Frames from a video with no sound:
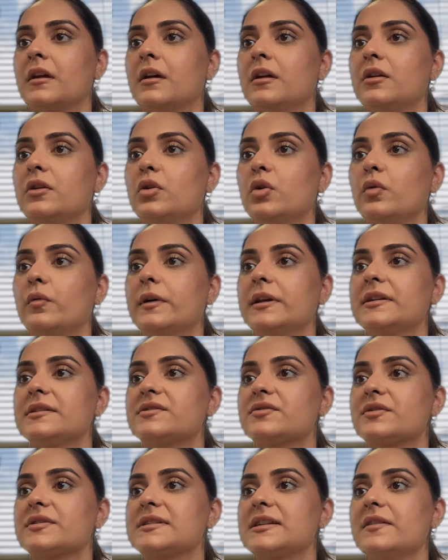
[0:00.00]
No one
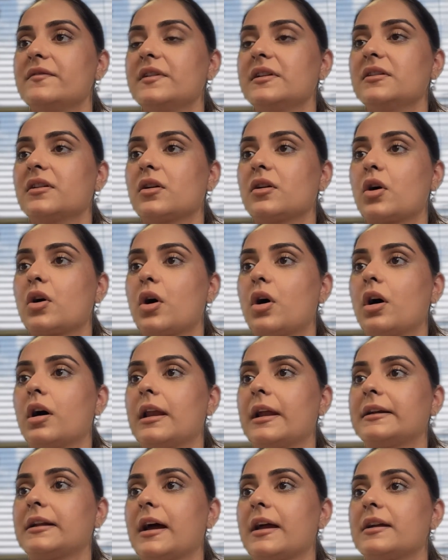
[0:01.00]
is receiving the call
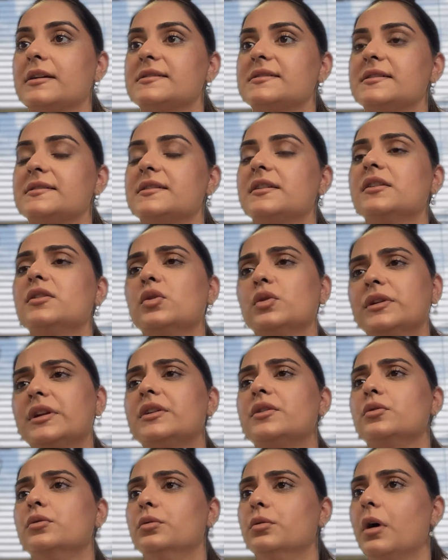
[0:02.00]
at IRCC. No, they
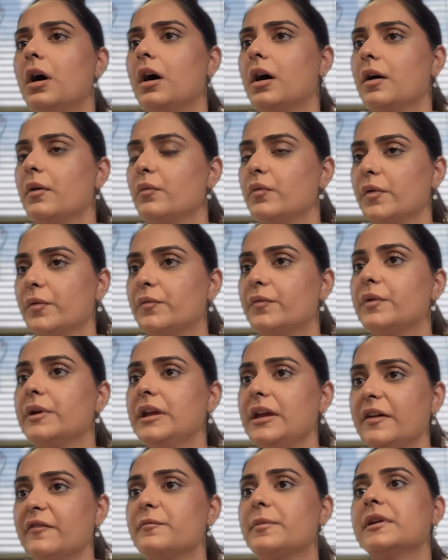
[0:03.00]
do.
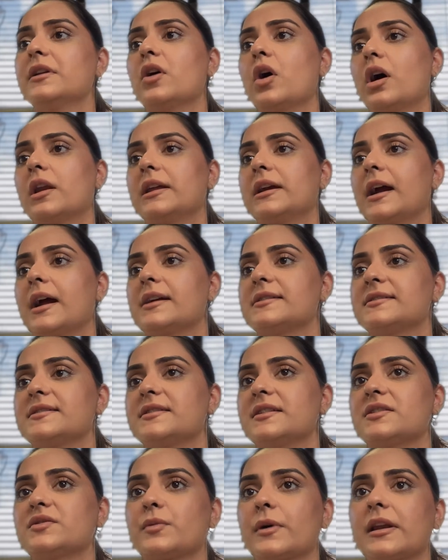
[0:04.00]
We have been calling
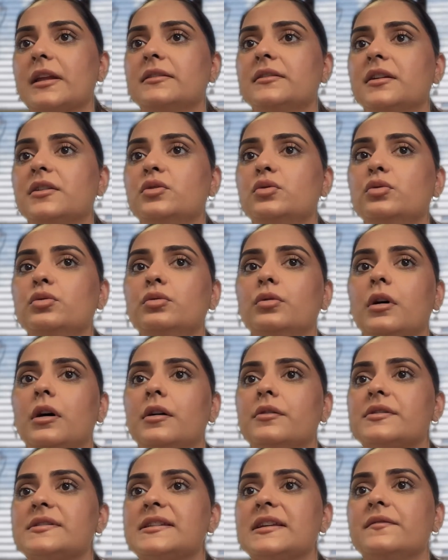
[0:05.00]
IRCC as well, and they do
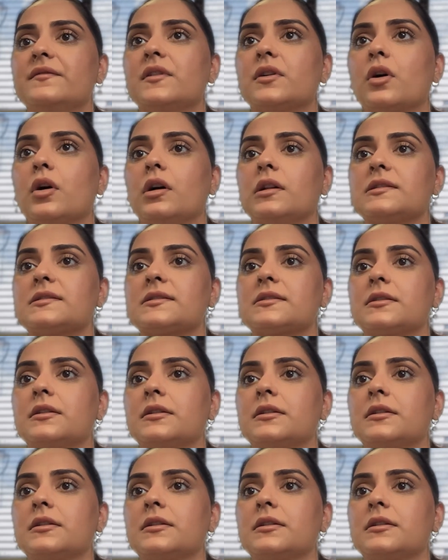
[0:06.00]
receive the calls.